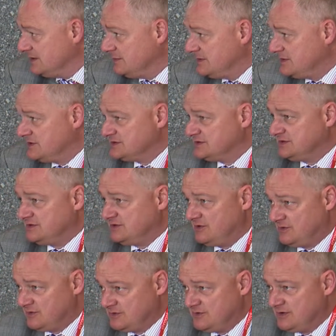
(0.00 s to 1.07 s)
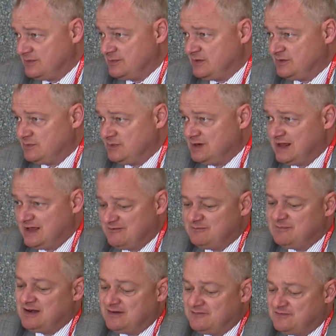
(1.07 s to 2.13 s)
because in the long term it will have
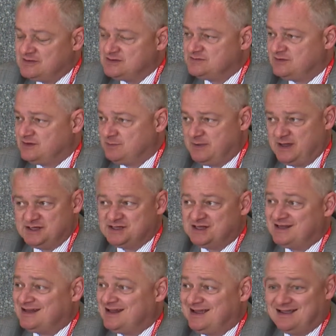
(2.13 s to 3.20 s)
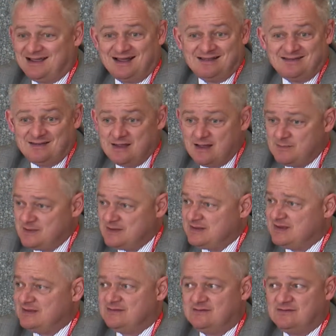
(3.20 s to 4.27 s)
benefits for the patient, like
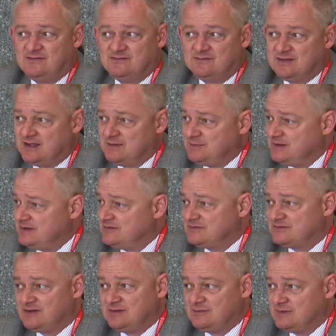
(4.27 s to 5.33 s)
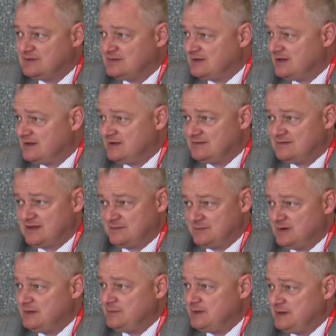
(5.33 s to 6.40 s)
antihypertensive diabetes treatment and
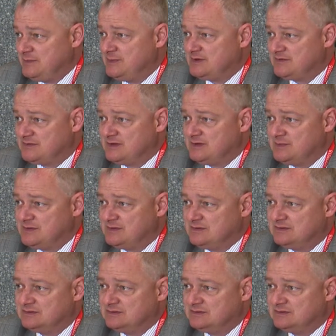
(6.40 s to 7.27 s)
hyperlipidemia treatment.